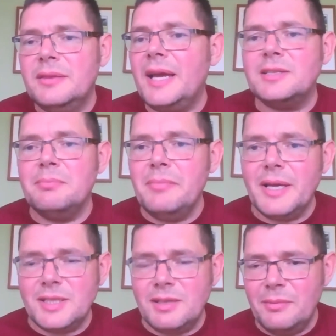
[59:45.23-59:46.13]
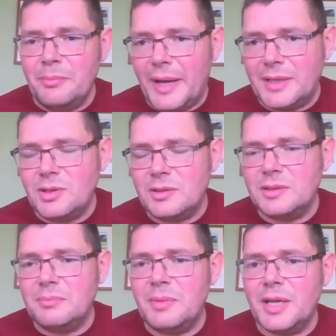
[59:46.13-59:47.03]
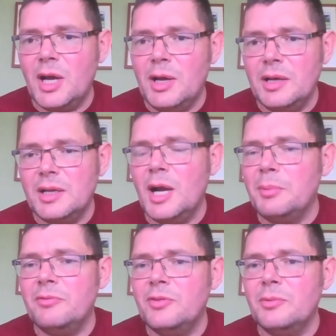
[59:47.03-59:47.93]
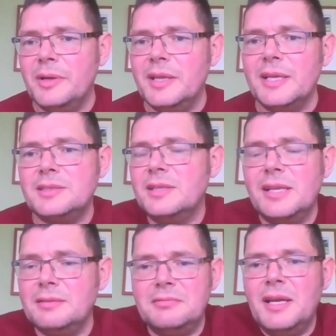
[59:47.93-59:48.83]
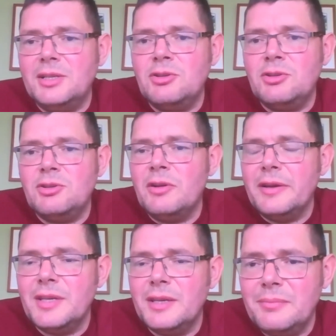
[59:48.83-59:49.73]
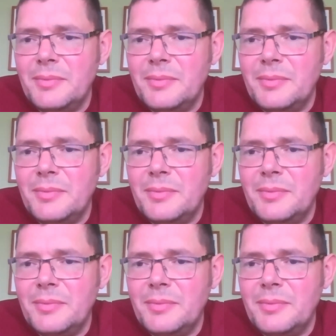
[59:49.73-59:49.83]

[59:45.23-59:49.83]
that has a massive impact on my carbon footprint. That drives it.